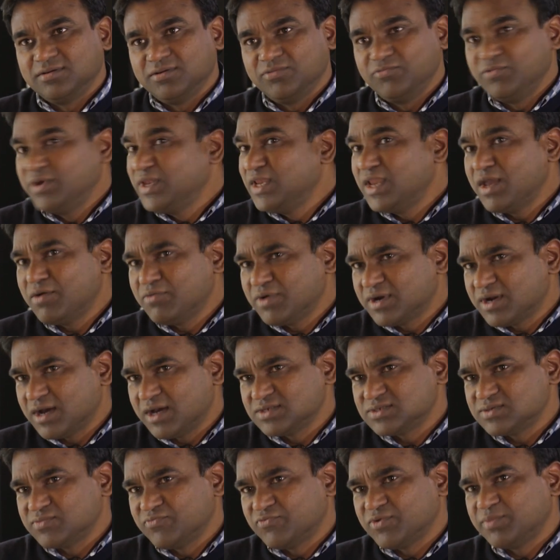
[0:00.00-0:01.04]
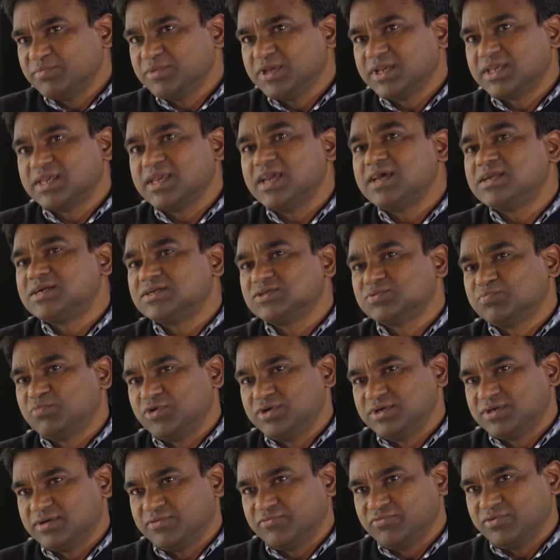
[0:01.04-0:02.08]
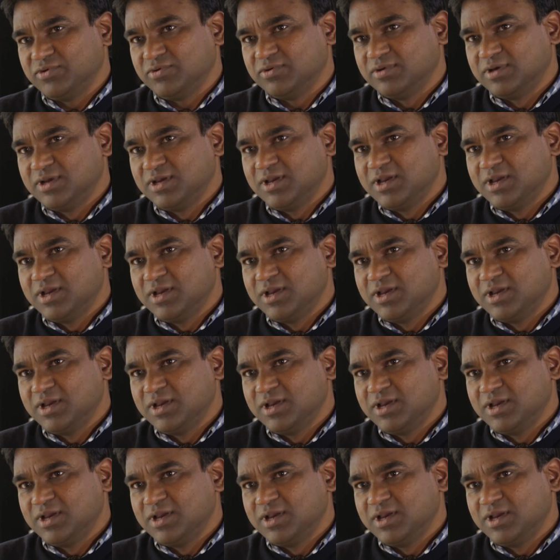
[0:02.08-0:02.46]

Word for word: We never ask from the carer's point of view